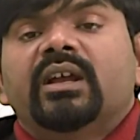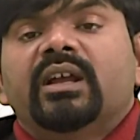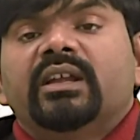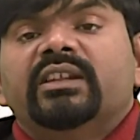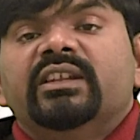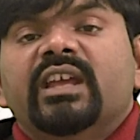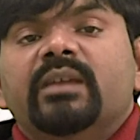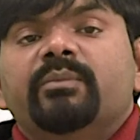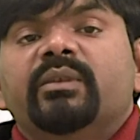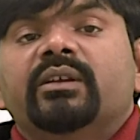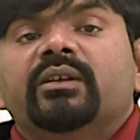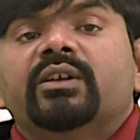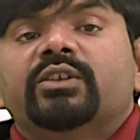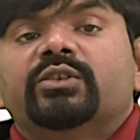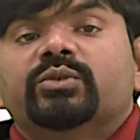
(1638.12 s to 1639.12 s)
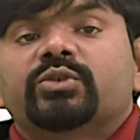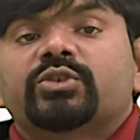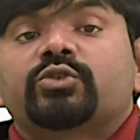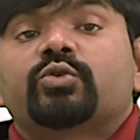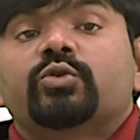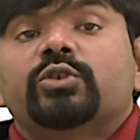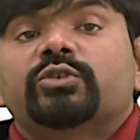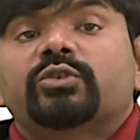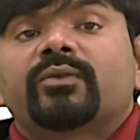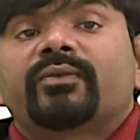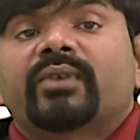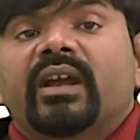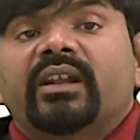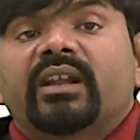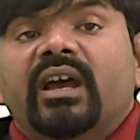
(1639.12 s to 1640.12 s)
naming those tools of
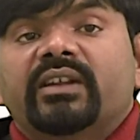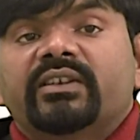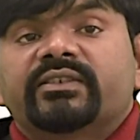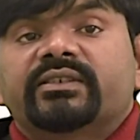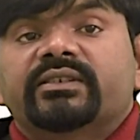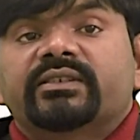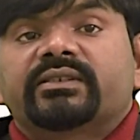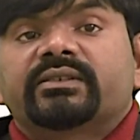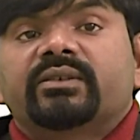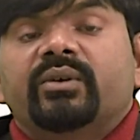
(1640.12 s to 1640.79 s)
analysis.